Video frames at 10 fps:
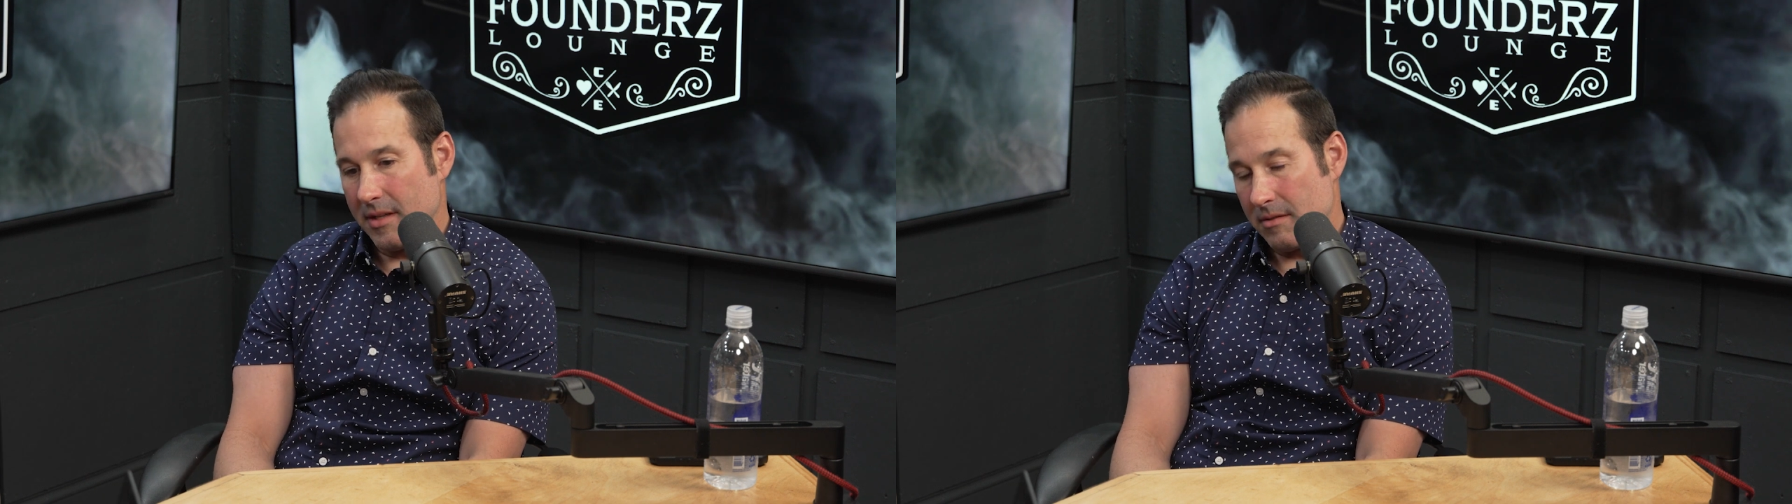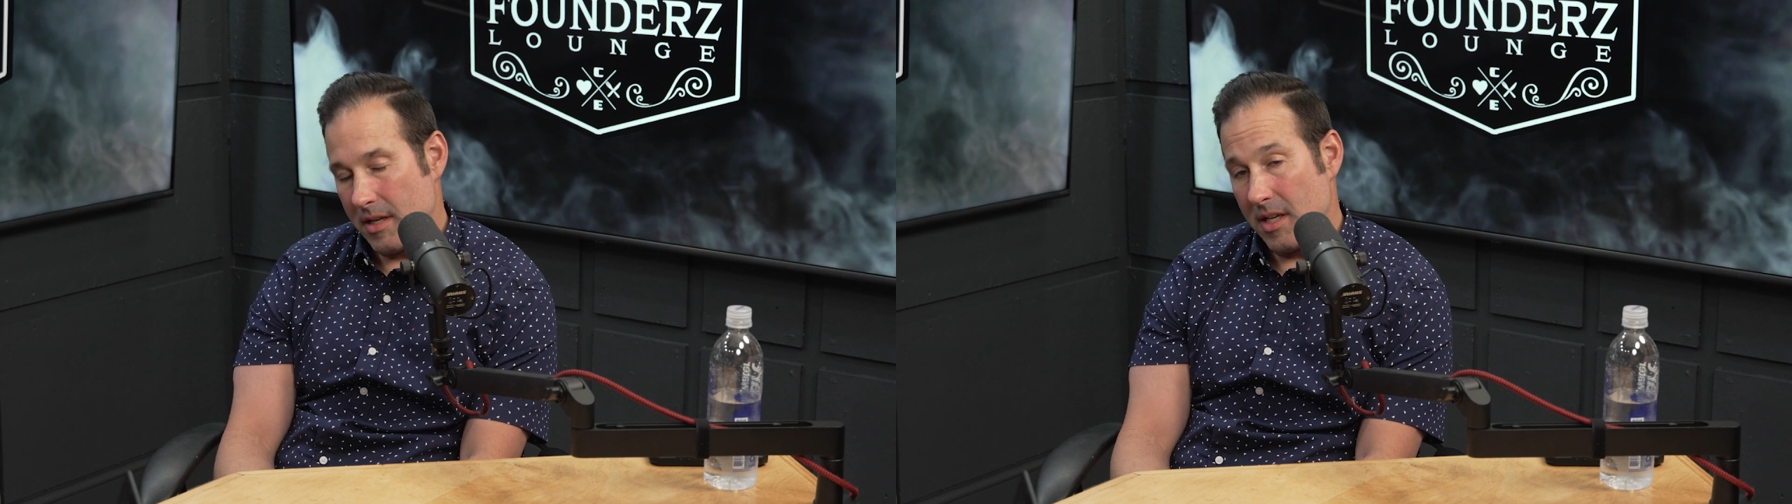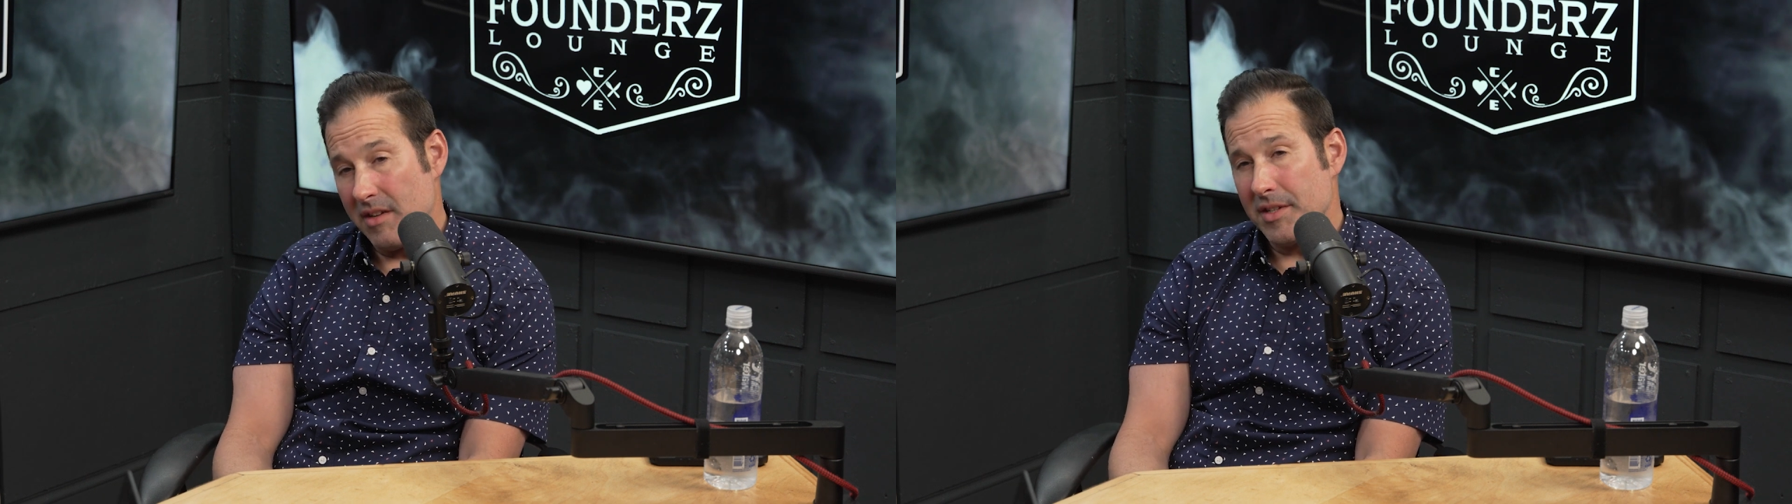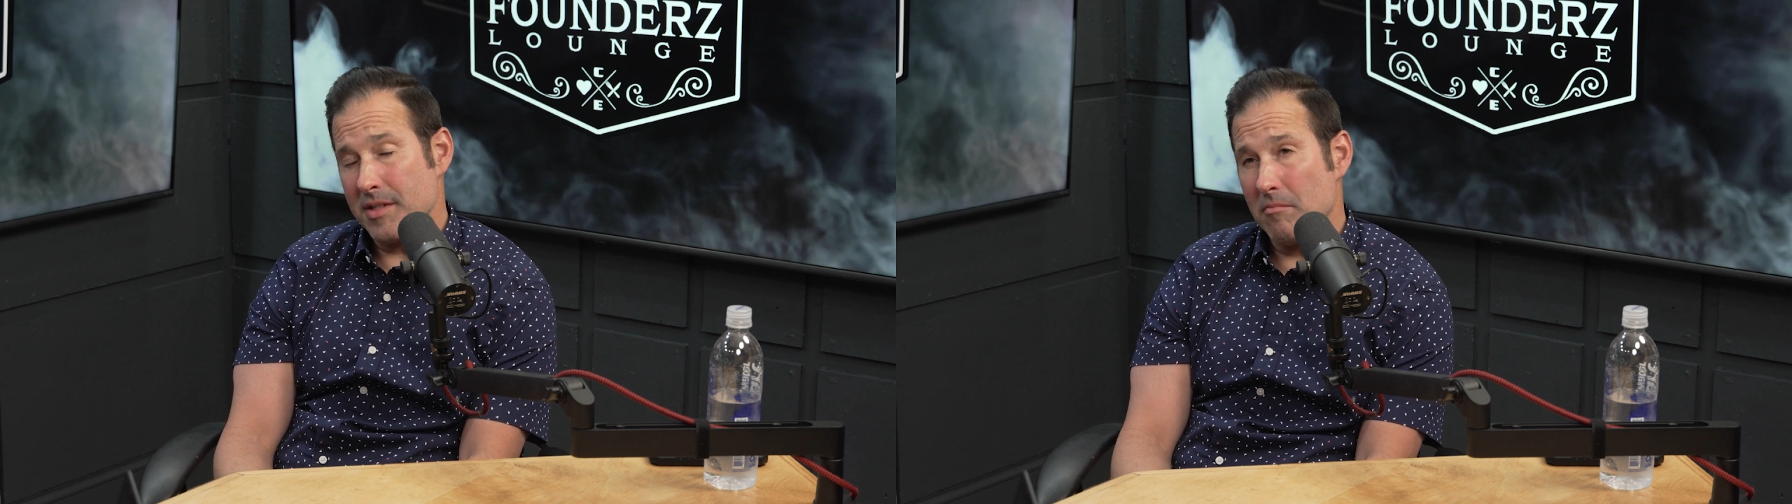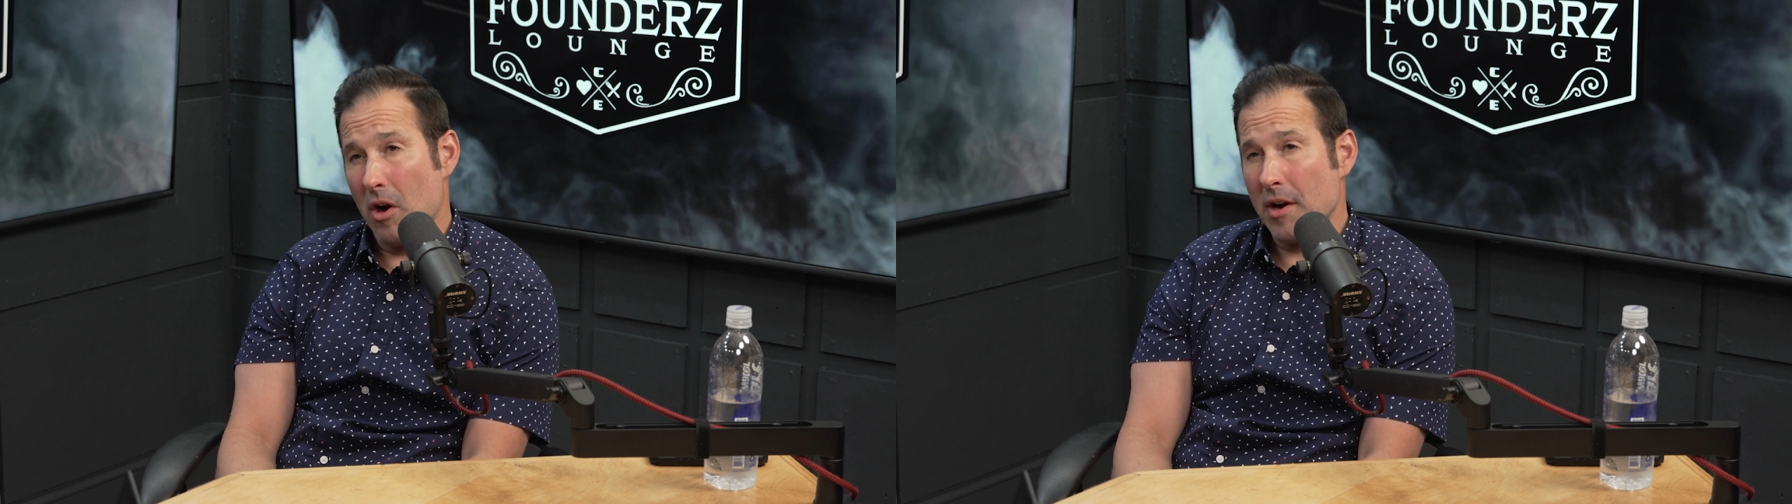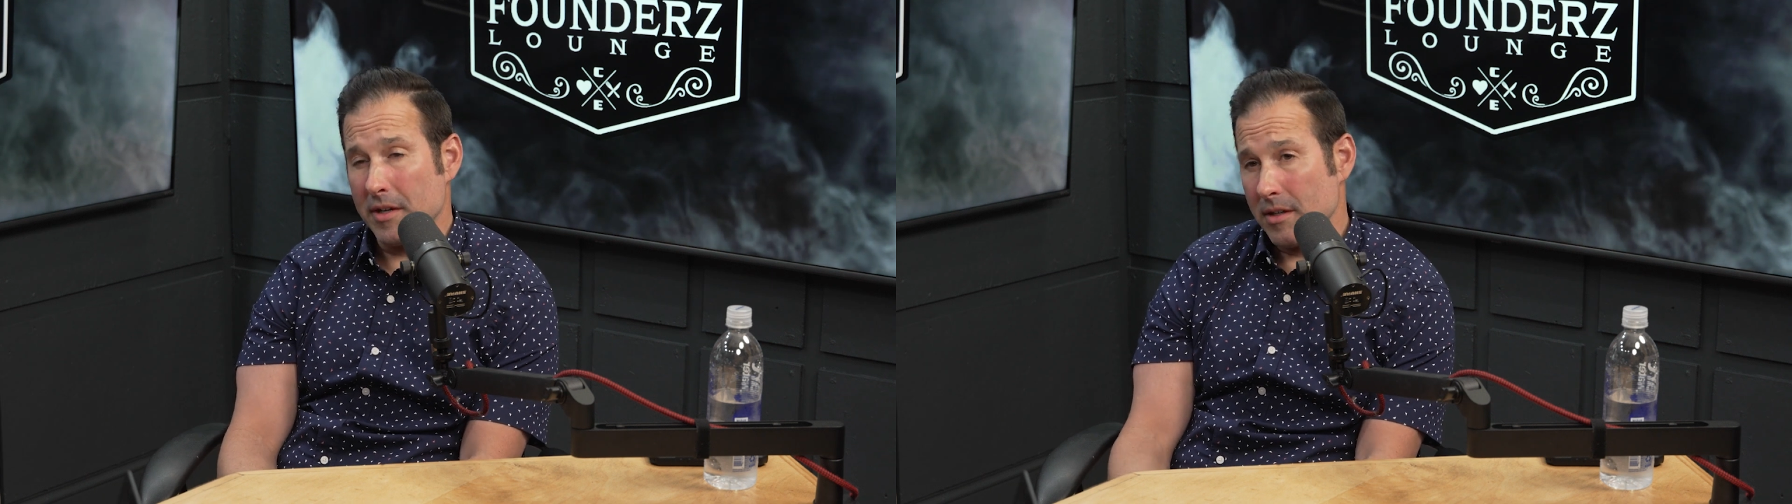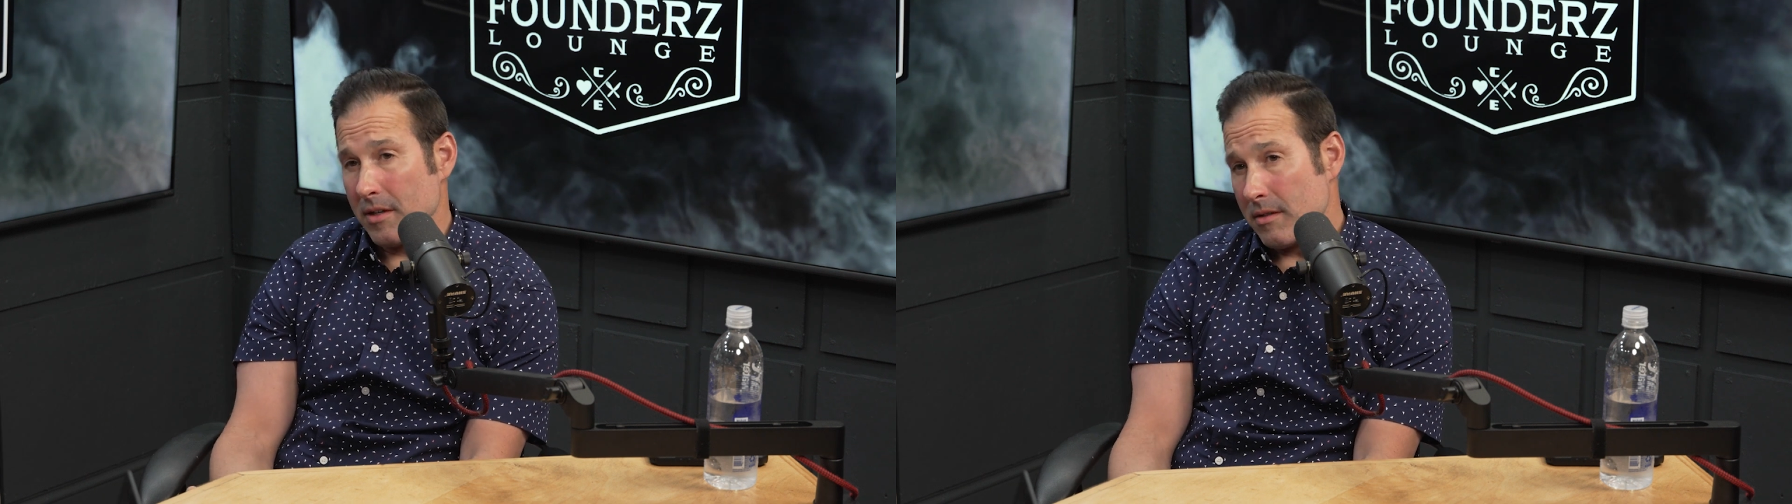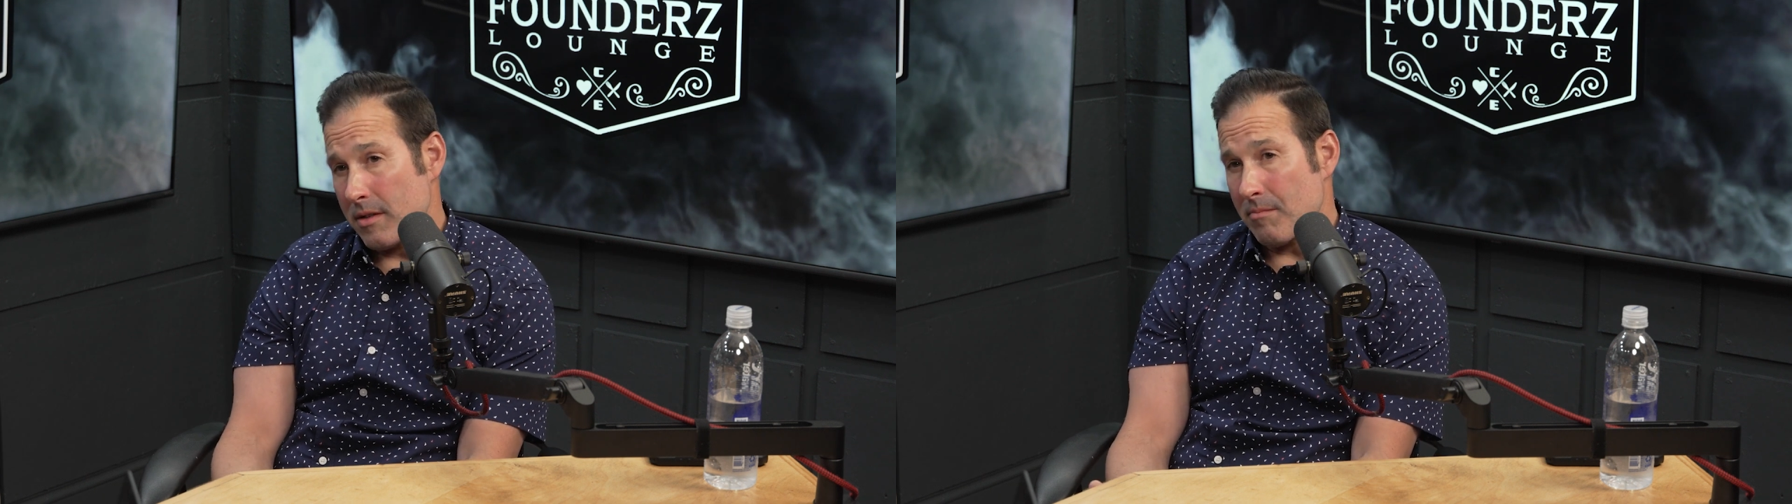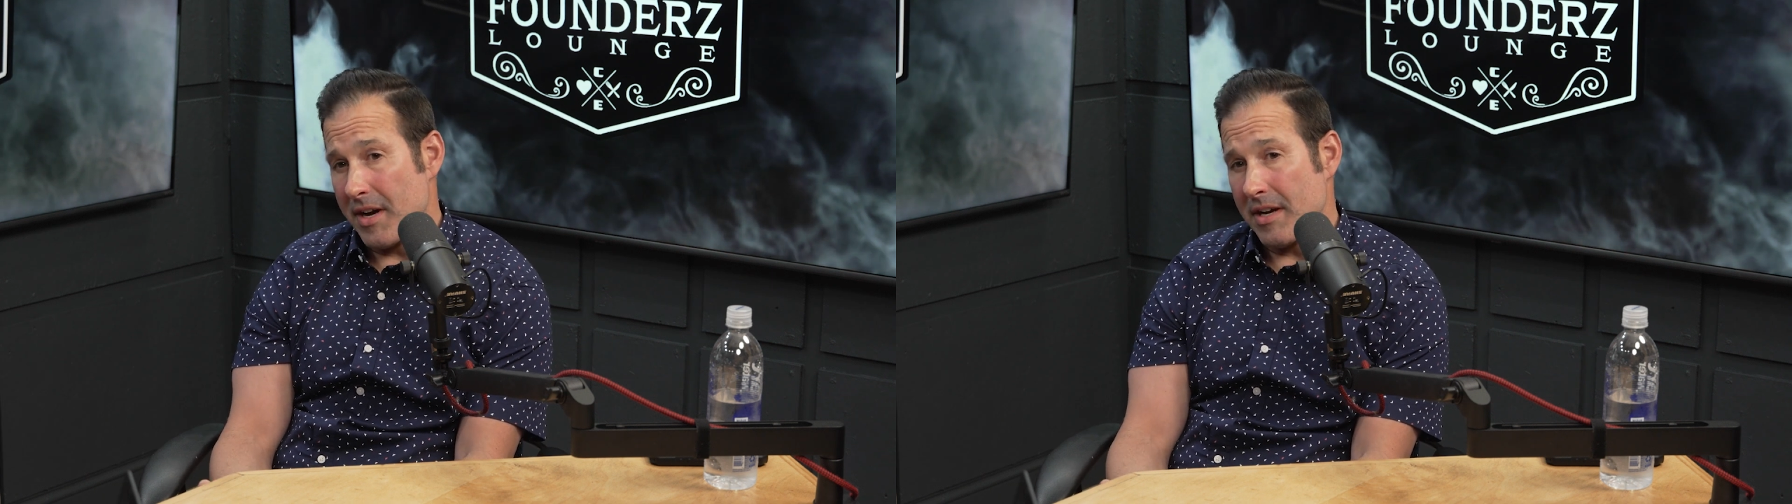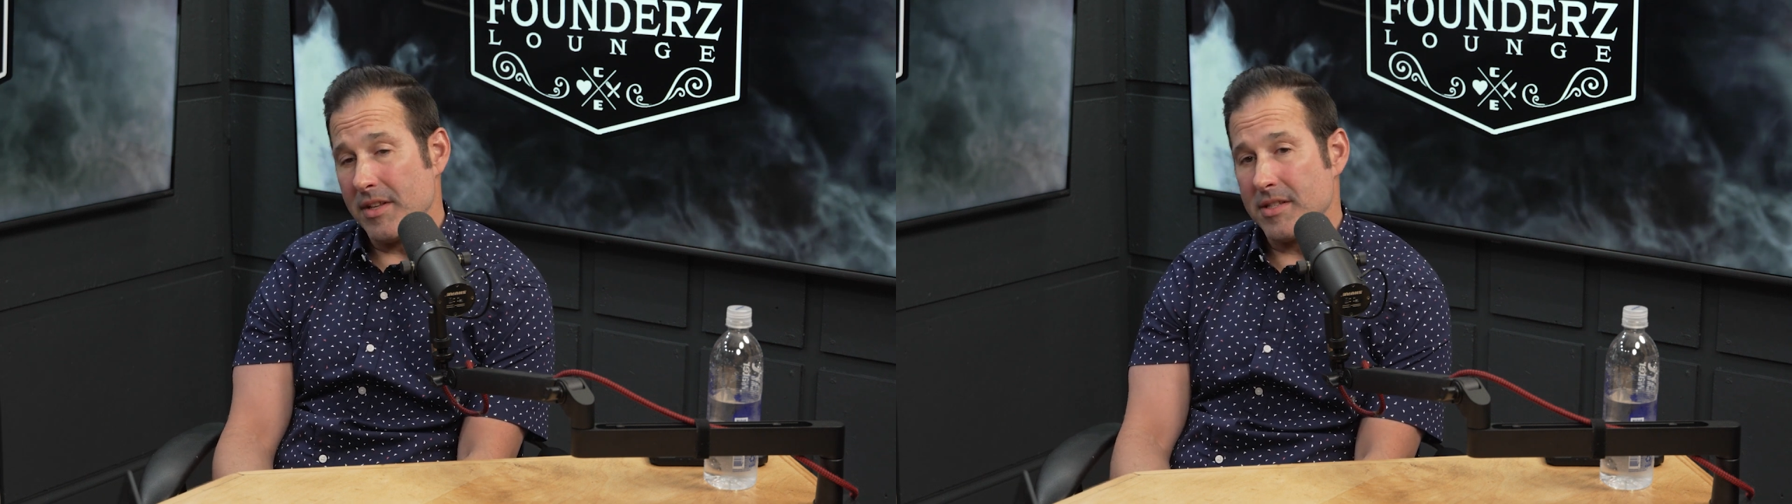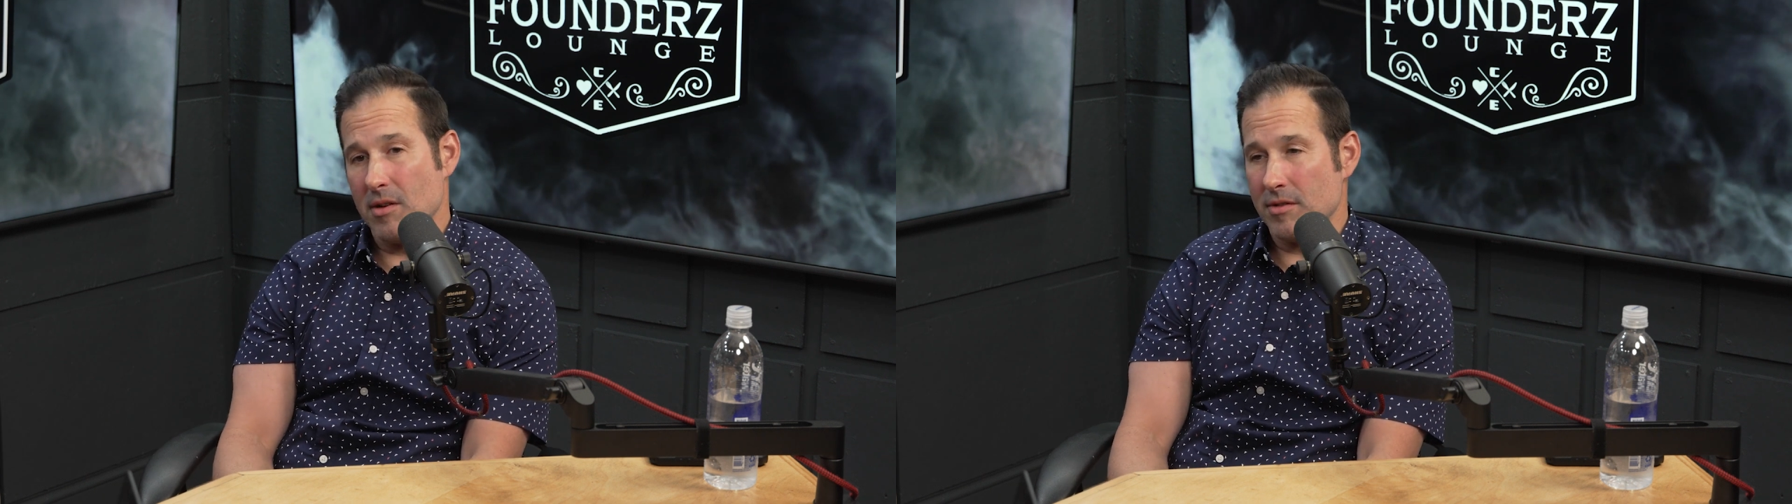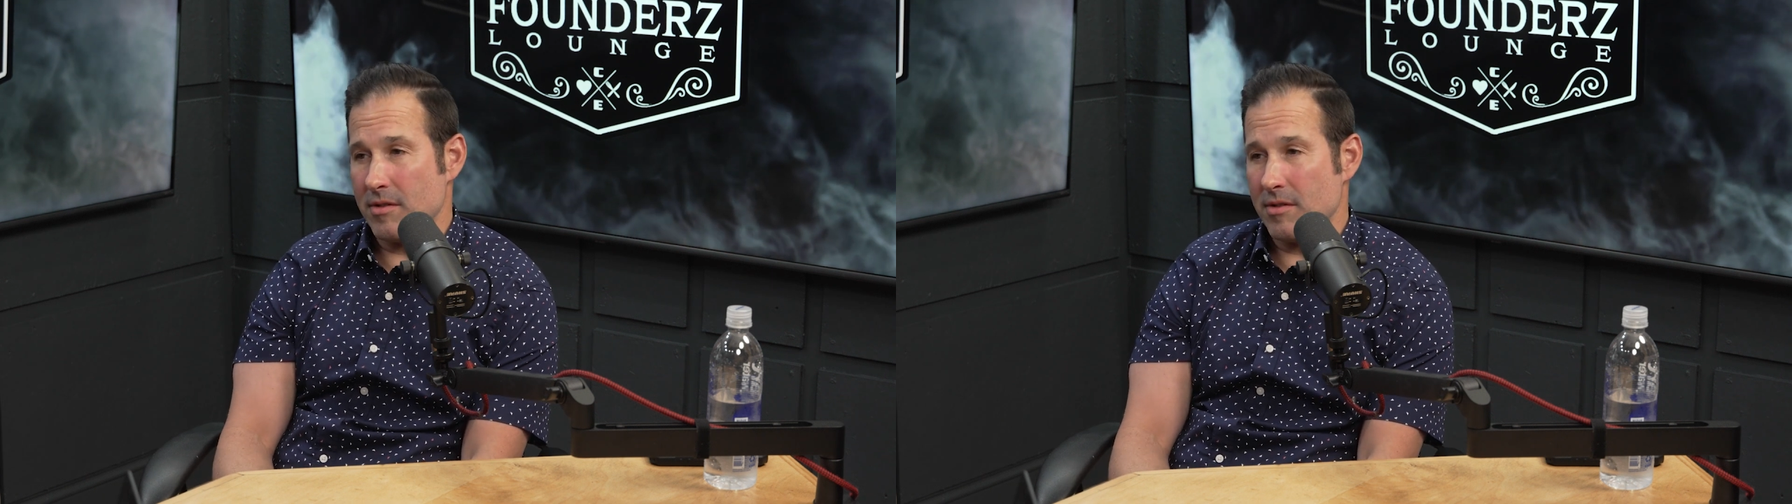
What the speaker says: and even as the marketer and the brand, it's